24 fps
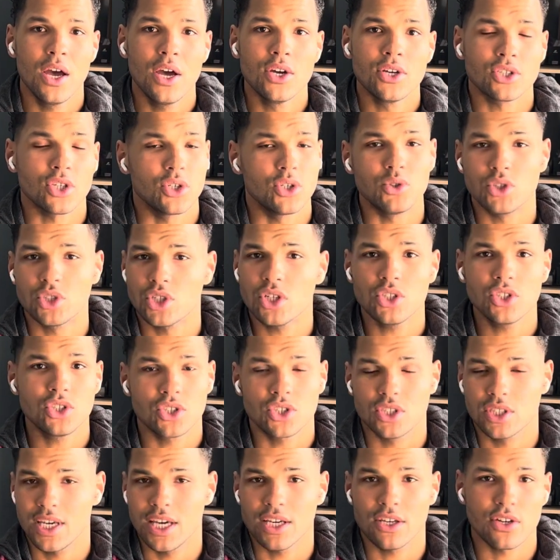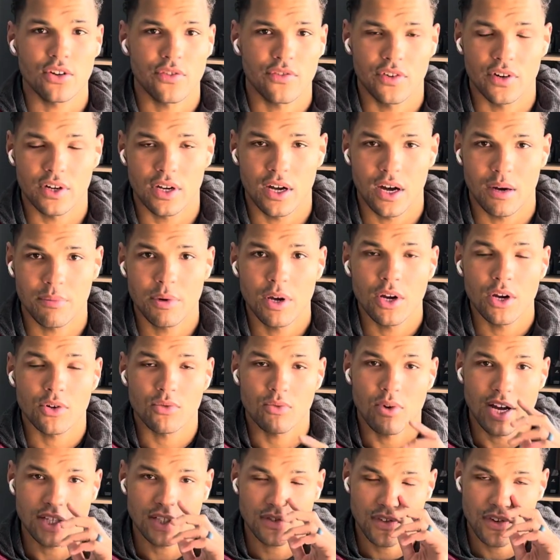So you shouldn't just kick your foot up,
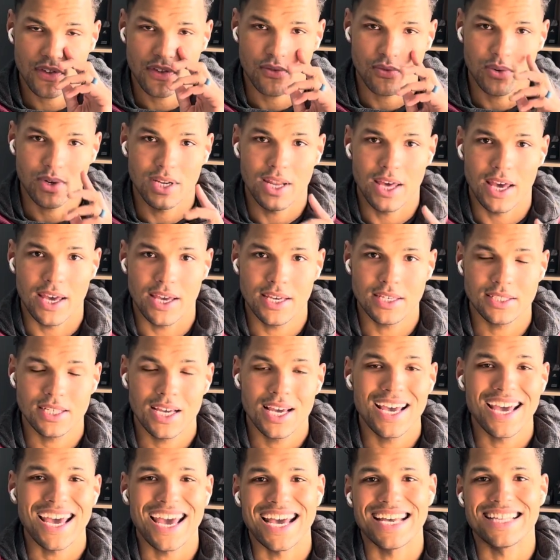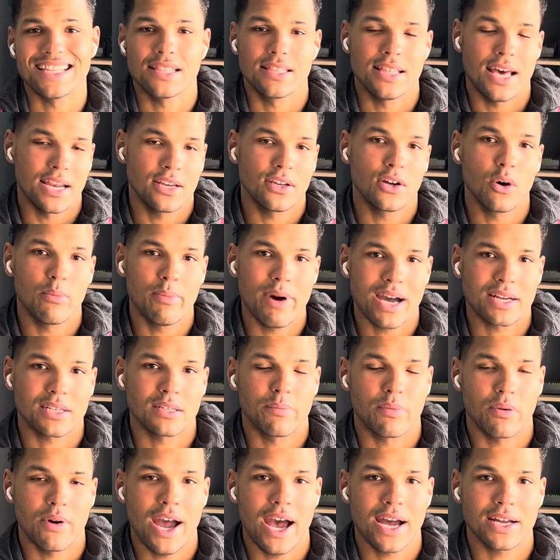rest for 3 days, and then go back to
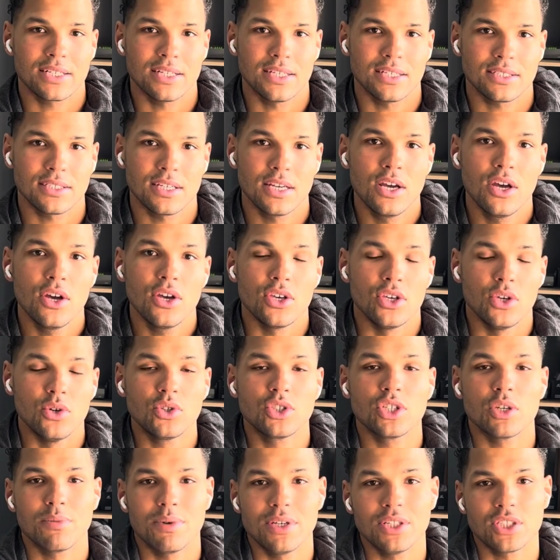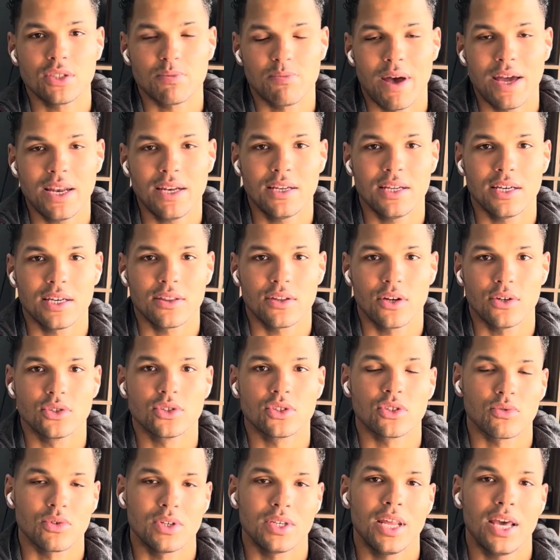practice. You should be spending those
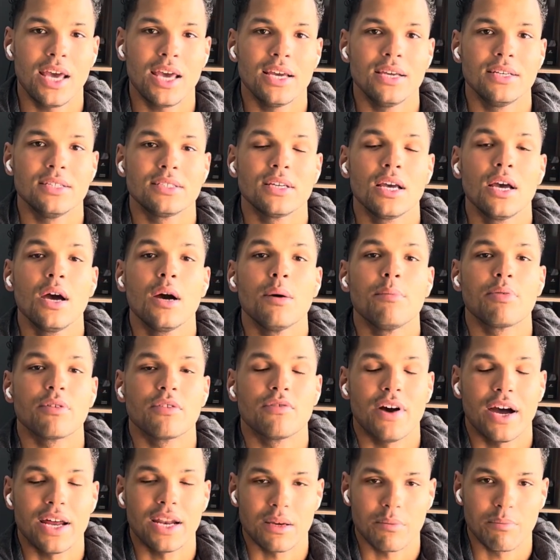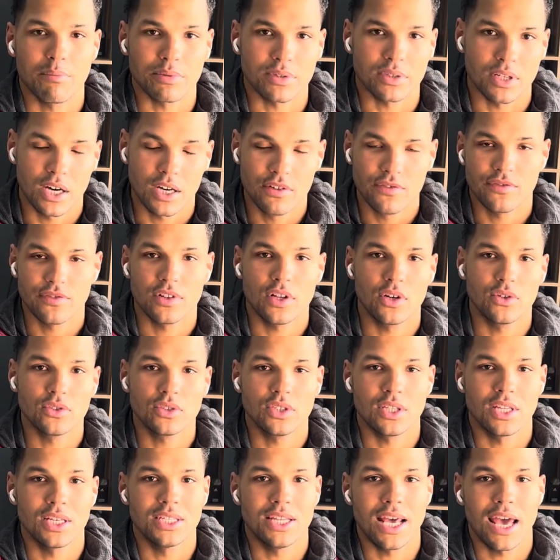3 days providing blood flow to
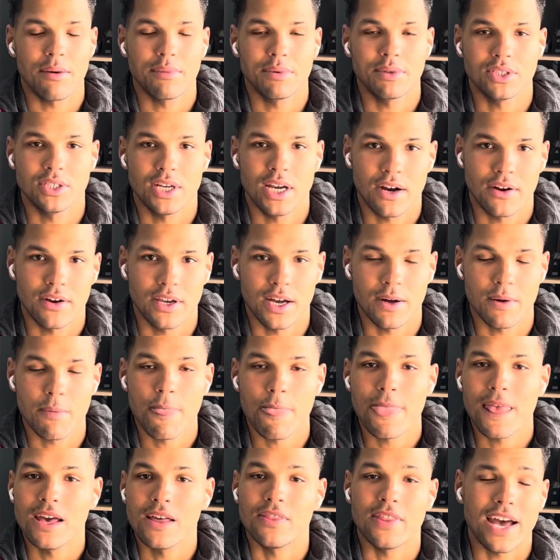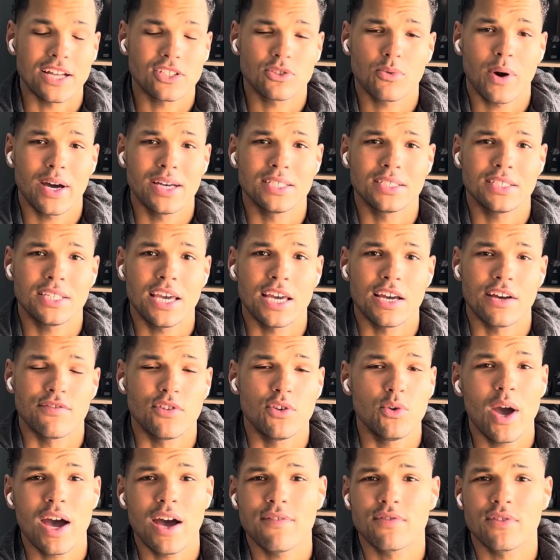the damaged area. That's why I say if you
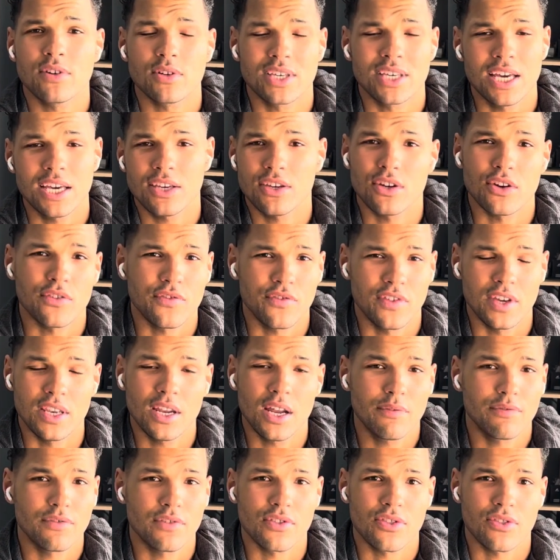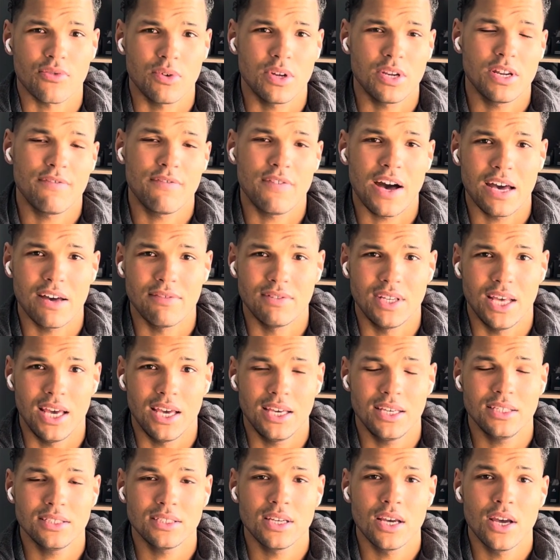have to kick your feet up for 3 to 5
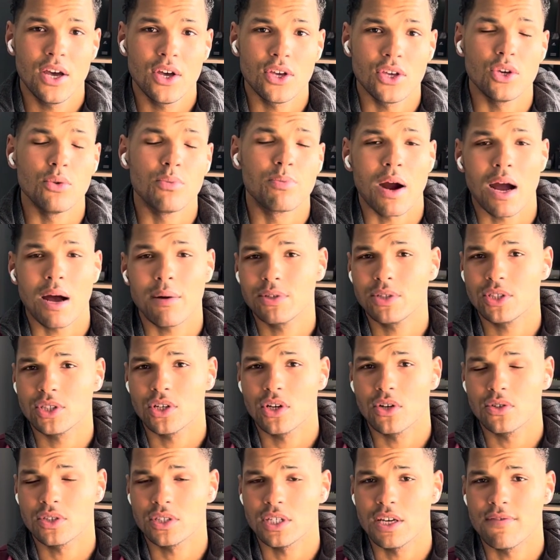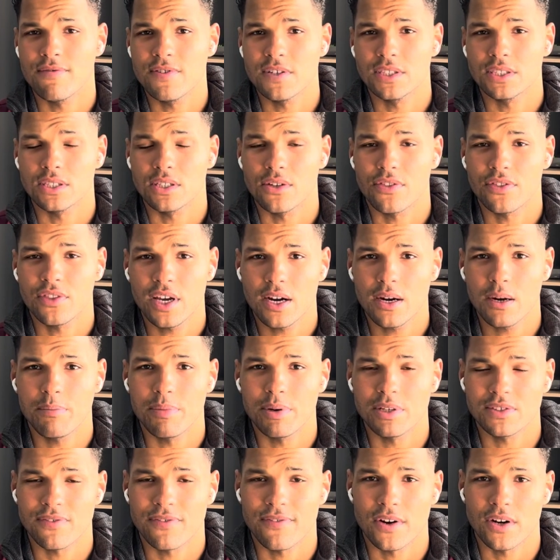days, you probably should go see a physical
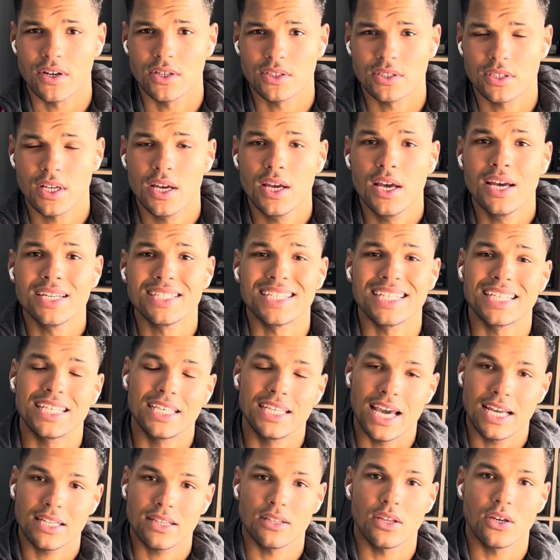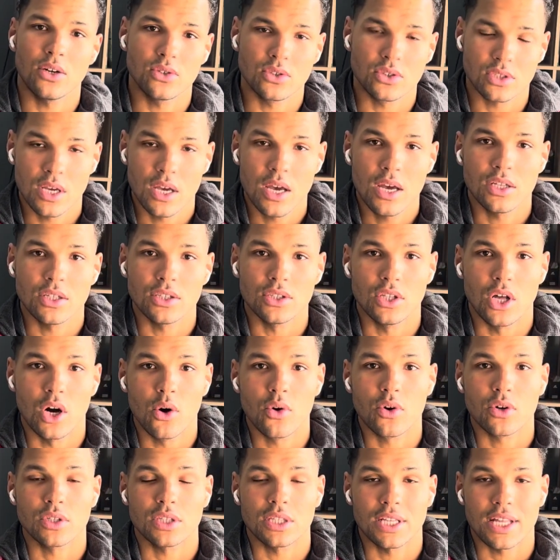therapist first to get those
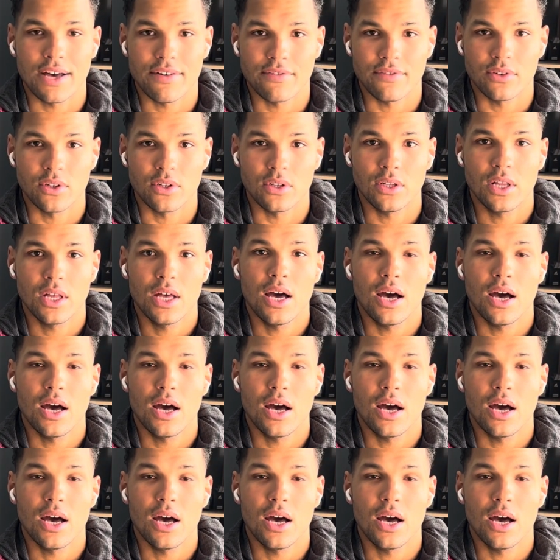lower level